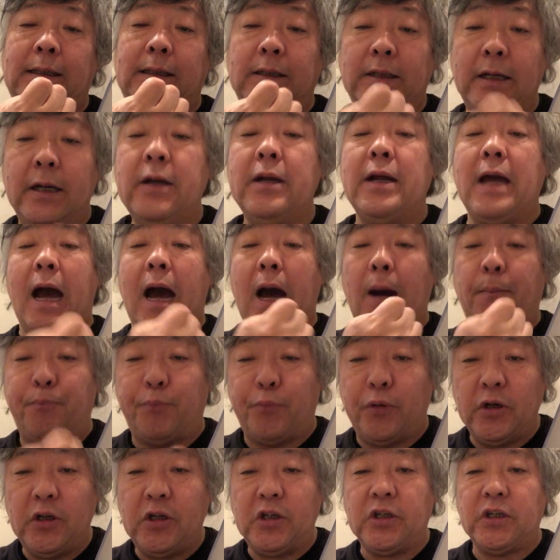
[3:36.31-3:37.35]
really
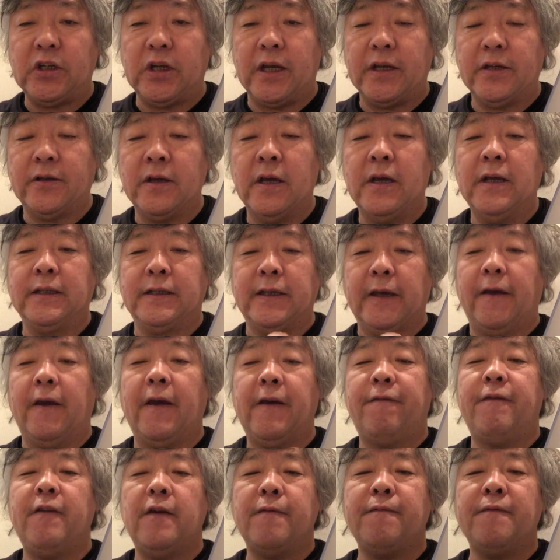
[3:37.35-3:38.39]
appreciate the
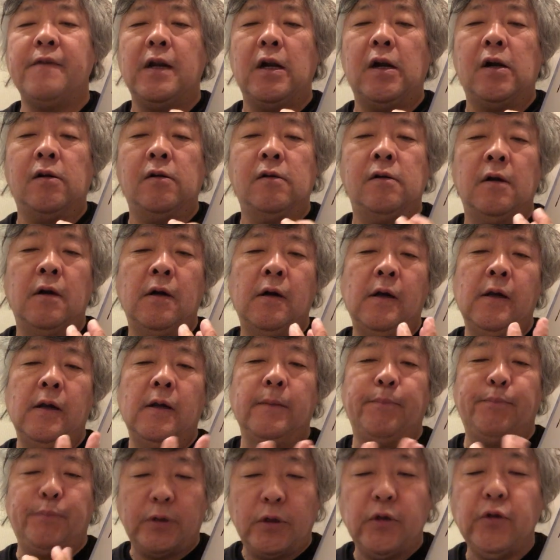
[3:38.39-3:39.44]
ephemeral
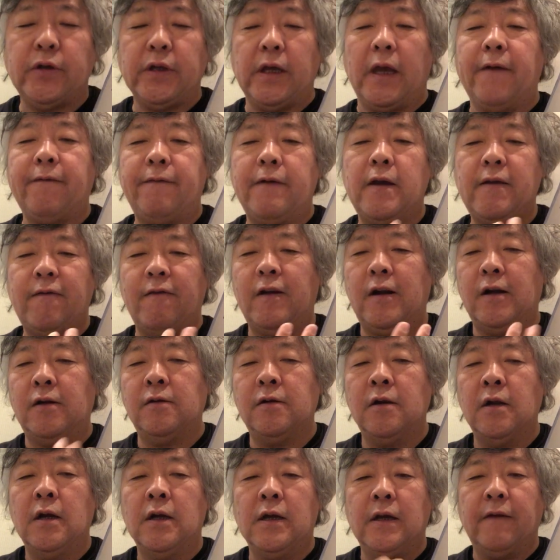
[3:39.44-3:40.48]
beauty,
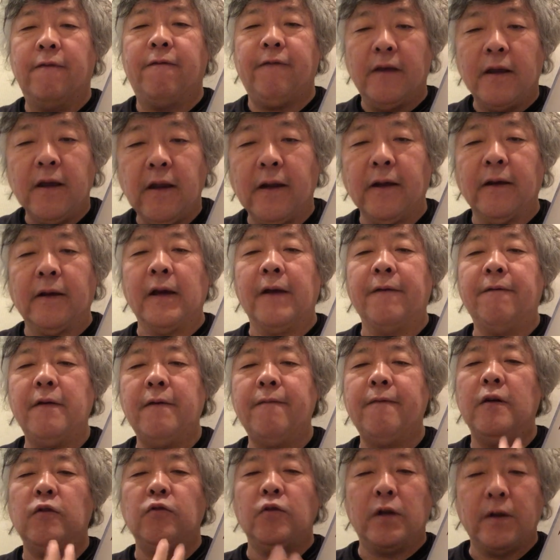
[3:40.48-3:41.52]
ephemeral feeling,
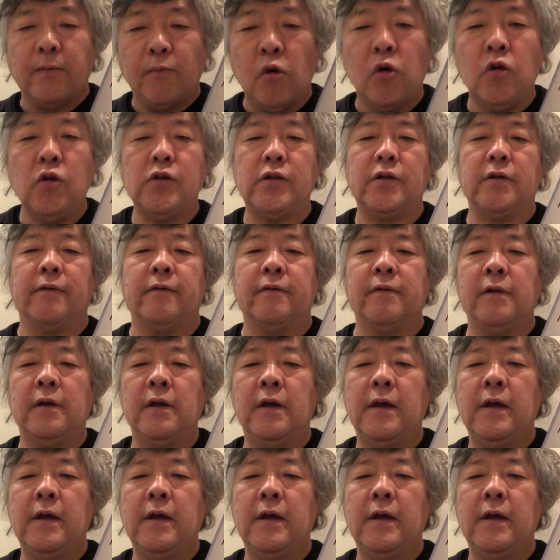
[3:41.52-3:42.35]
ephemeral emotion